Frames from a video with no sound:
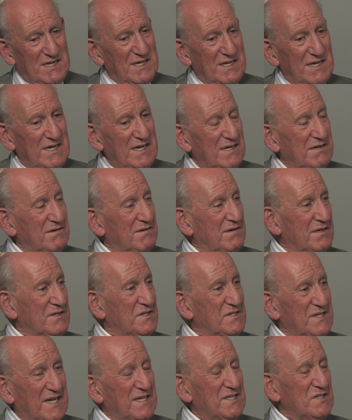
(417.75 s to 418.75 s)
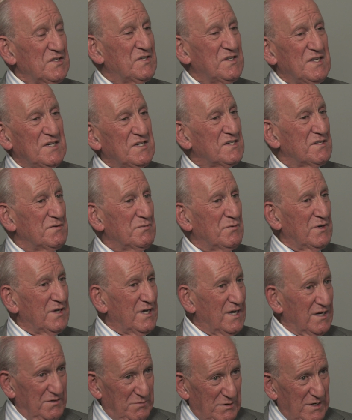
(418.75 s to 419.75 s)
And second season, we
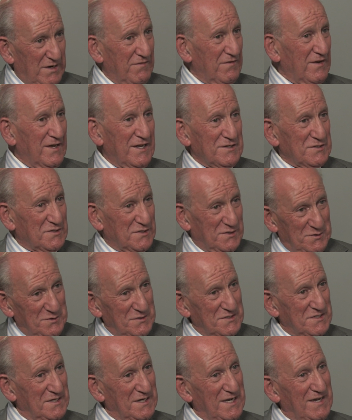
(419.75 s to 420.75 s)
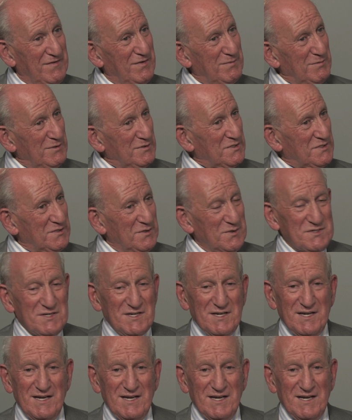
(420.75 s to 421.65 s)
had gray flannel suits and navy blue suits.